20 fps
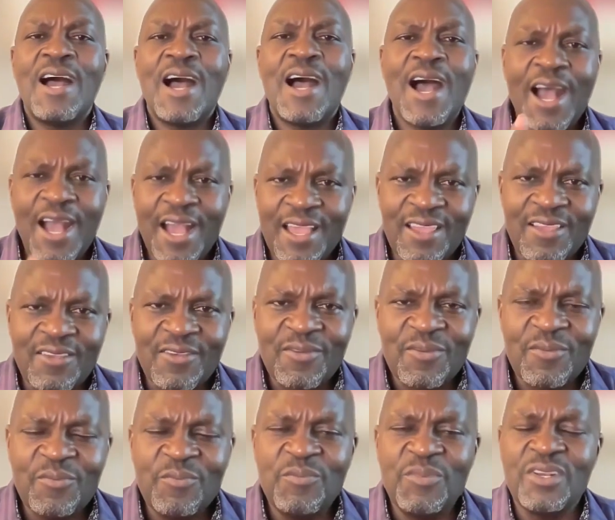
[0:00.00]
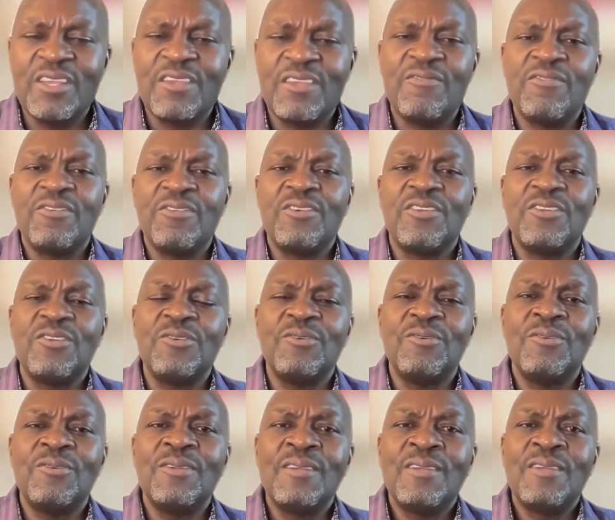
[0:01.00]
I believe in you.